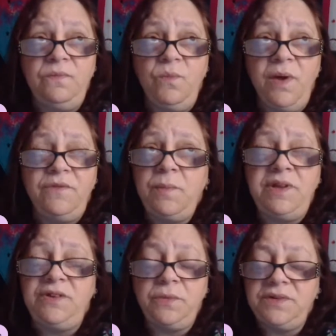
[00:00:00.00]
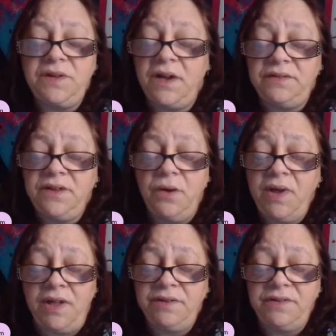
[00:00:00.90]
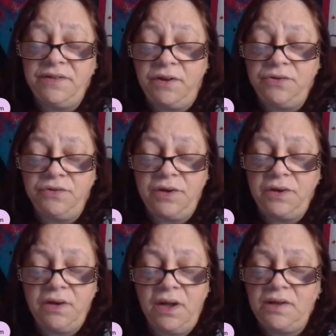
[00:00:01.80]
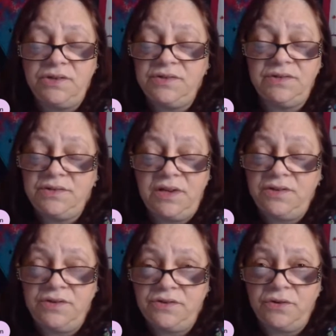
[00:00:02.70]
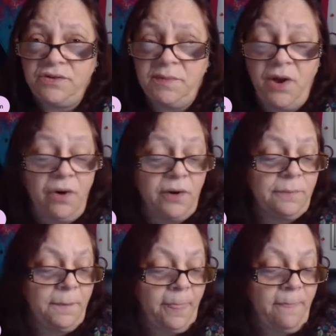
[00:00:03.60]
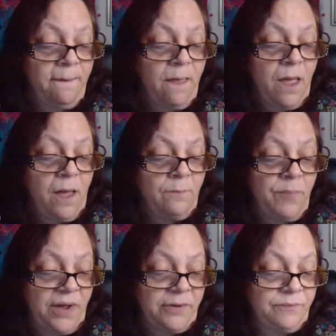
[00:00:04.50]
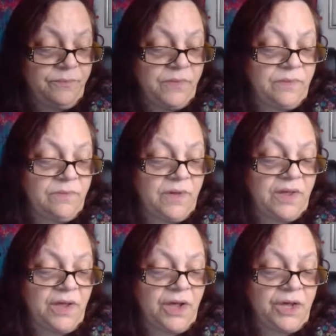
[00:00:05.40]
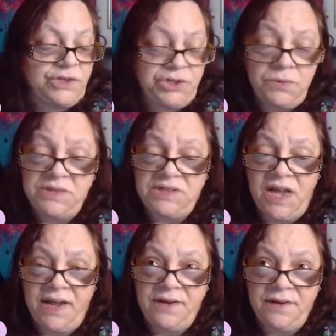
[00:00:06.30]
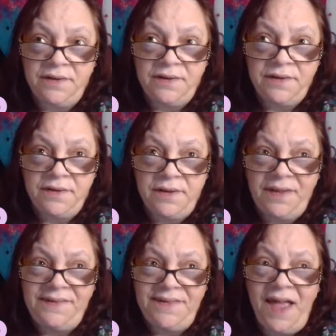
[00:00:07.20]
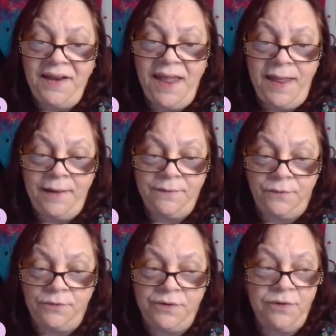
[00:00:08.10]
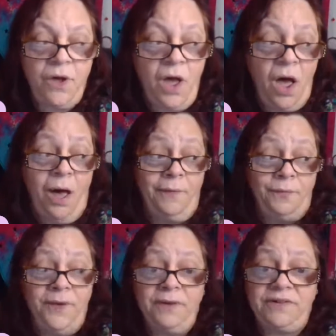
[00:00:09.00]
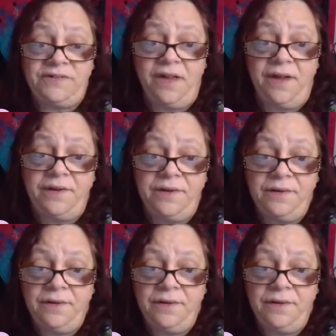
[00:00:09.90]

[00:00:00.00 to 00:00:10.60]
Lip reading: we have too many suicides going on in this country. It just hurts my heart. But a suicide is not handled on their side